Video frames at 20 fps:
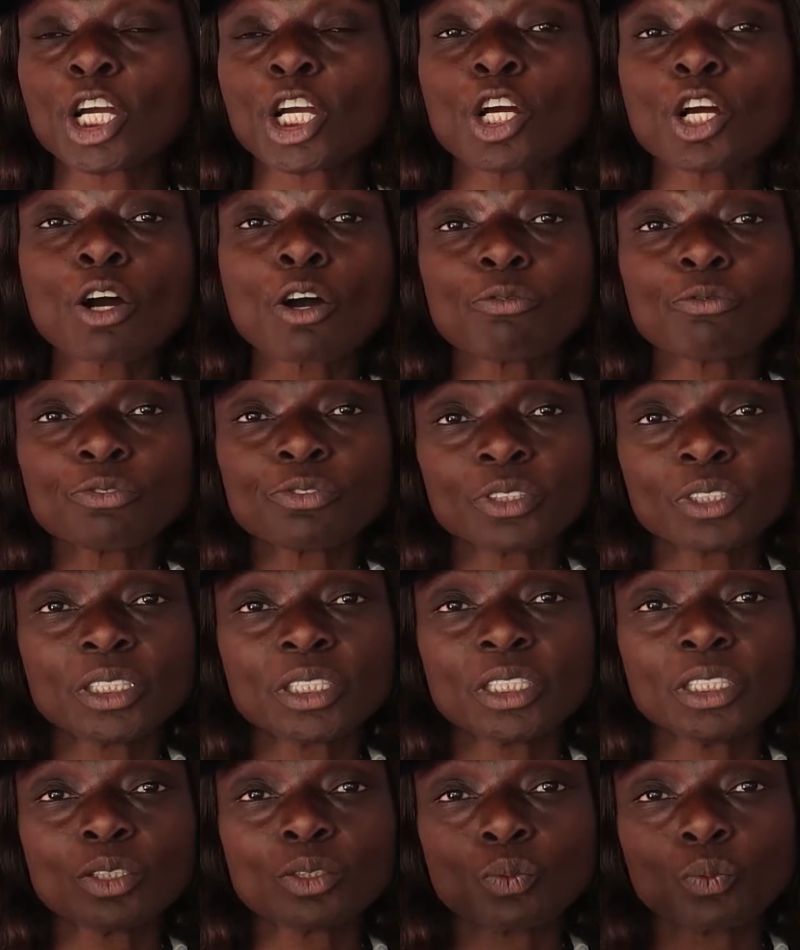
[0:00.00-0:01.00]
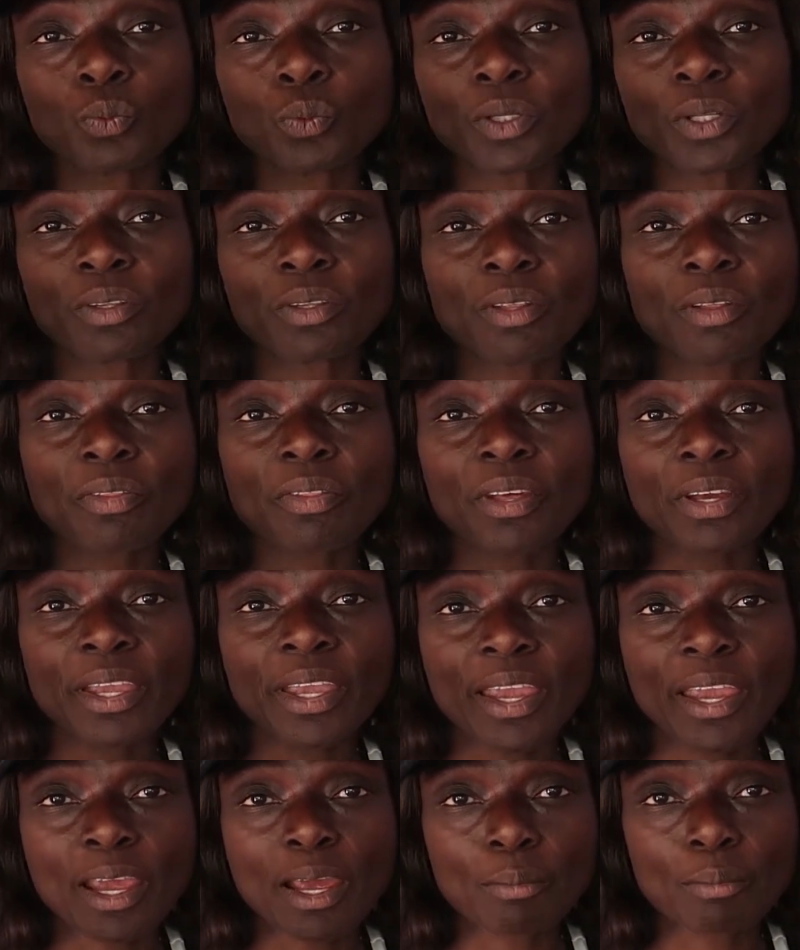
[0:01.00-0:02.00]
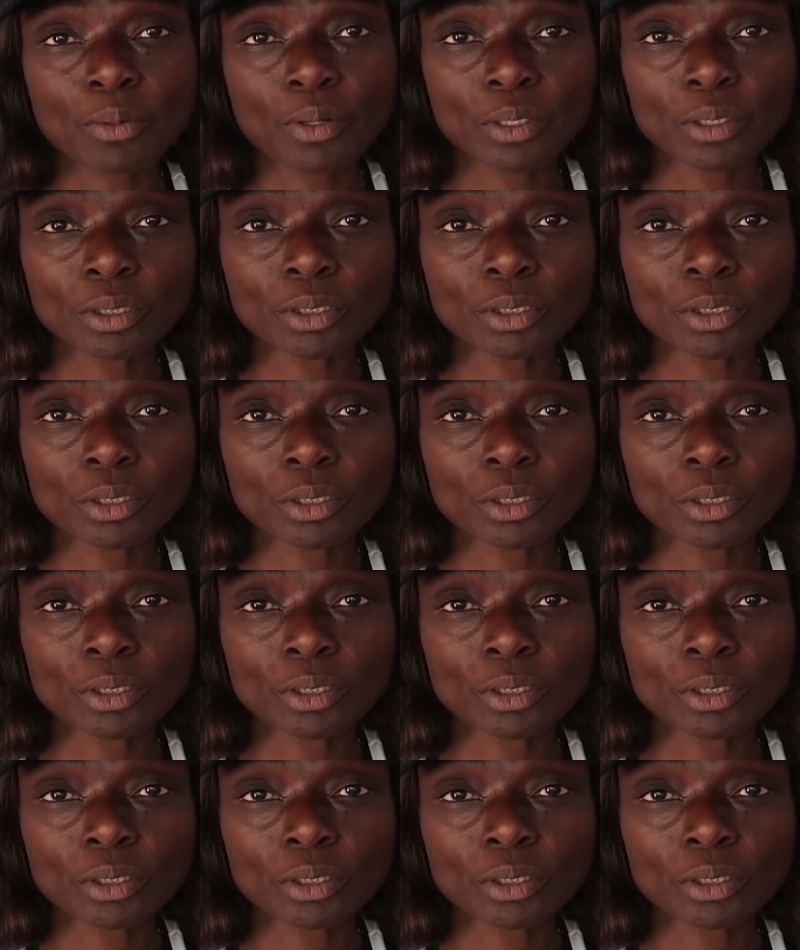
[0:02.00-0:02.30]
confident with the camera.